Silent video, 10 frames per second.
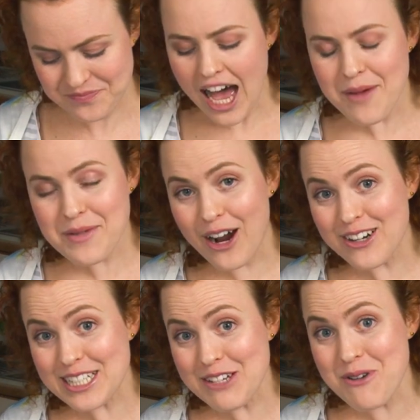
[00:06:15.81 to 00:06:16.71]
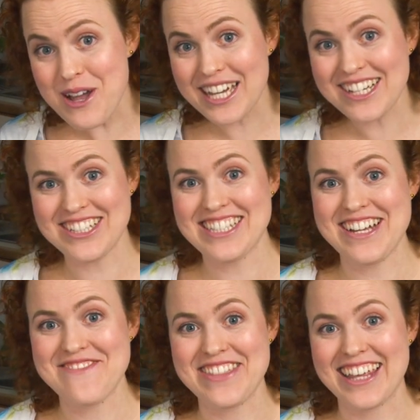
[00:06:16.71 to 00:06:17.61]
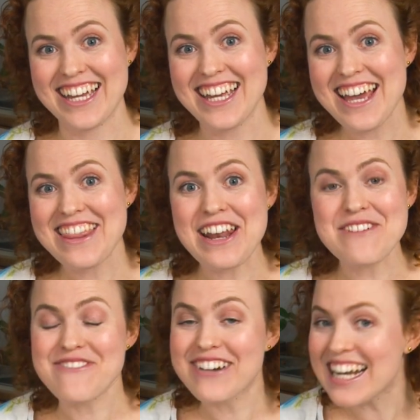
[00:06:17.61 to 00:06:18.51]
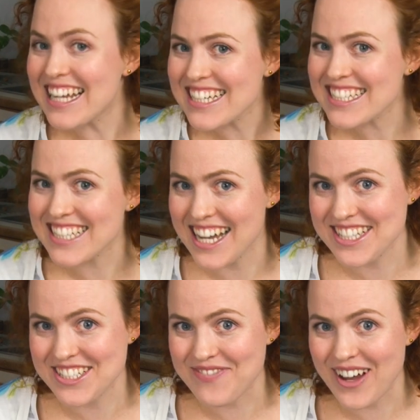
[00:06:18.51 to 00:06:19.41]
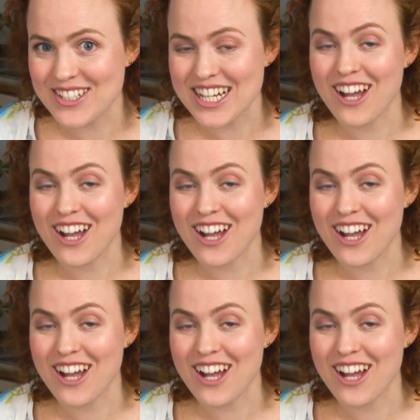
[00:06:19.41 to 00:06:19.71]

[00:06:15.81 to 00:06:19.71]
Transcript: I'm currently working on something that I'm really excited about.